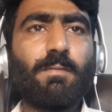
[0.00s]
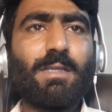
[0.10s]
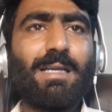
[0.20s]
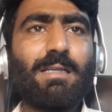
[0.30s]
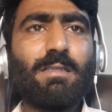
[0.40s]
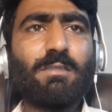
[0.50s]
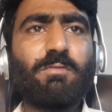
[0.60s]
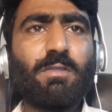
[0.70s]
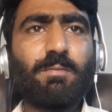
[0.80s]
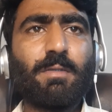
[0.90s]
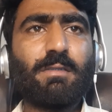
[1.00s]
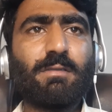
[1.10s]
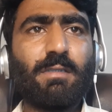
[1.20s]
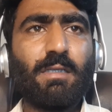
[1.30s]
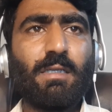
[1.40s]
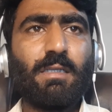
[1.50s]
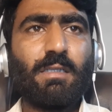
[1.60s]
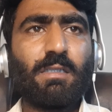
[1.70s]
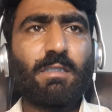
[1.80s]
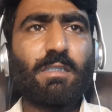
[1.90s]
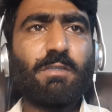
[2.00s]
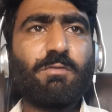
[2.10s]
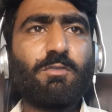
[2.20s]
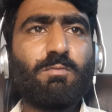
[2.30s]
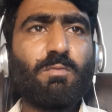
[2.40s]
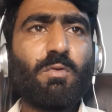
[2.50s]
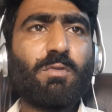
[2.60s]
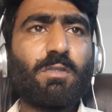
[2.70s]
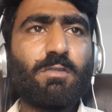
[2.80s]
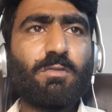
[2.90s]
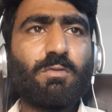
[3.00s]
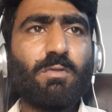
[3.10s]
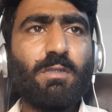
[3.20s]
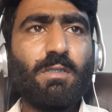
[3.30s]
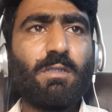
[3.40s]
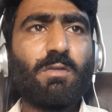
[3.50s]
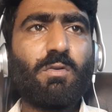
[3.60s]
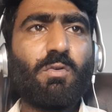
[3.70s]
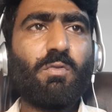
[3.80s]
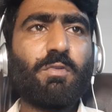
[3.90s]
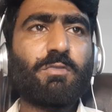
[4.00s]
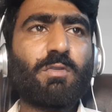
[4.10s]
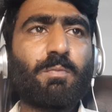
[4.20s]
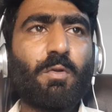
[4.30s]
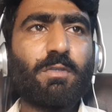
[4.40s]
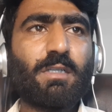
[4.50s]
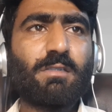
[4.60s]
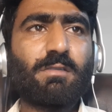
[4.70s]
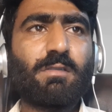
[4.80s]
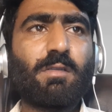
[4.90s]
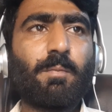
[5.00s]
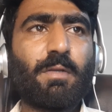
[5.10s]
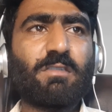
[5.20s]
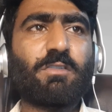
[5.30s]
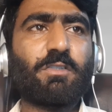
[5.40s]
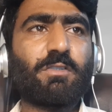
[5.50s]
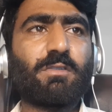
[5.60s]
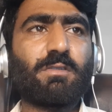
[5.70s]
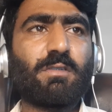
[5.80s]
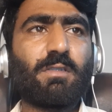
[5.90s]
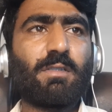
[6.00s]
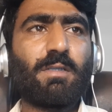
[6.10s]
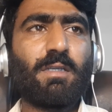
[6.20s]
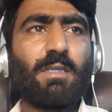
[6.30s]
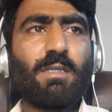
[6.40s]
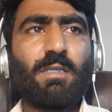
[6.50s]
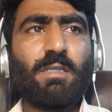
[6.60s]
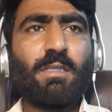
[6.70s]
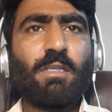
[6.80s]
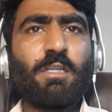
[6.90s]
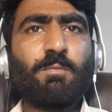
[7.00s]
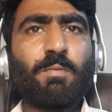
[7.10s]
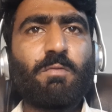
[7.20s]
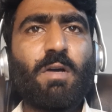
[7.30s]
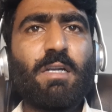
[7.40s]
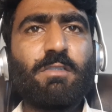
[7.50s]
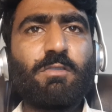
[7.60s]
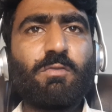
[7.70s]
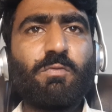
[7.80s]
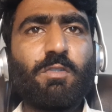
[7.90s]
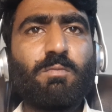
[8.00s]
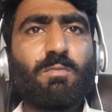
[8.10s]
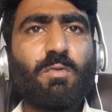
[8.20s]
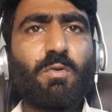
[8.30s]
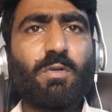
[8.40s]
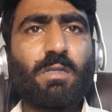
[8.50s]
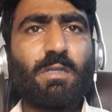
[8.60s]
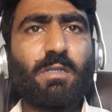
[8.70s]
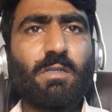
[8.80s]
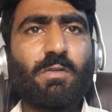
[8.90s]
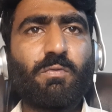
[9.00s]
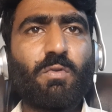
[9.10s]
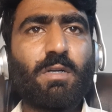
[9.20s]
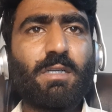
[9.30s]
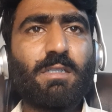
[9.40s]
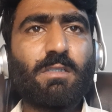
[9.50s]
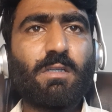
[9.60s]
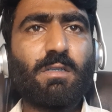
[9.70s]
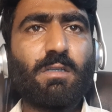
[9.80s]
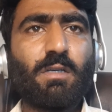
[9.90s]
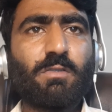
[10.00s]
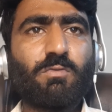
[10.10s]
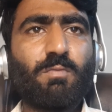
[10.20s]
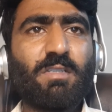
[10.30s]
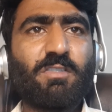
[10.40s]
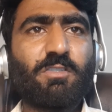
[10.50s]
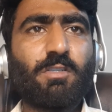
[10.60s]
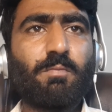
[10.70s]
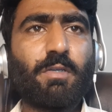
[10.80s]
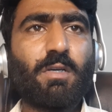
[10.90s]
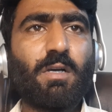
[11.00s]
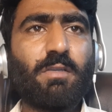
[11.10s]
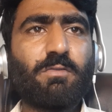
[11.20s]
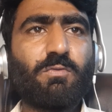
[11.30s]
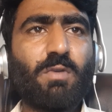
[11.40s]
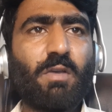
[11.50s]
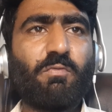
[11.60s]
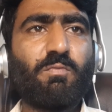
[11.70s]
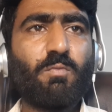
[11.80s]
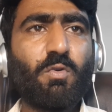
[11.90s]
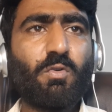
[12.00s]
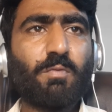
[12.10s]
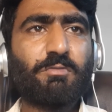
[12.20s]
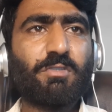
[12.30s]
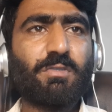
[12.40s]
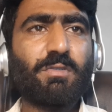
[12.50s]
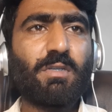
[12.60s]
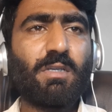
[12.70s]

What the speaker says: Headless WordPress gives you more control over your project's presentations. It provides you with more front-end customization because you have more option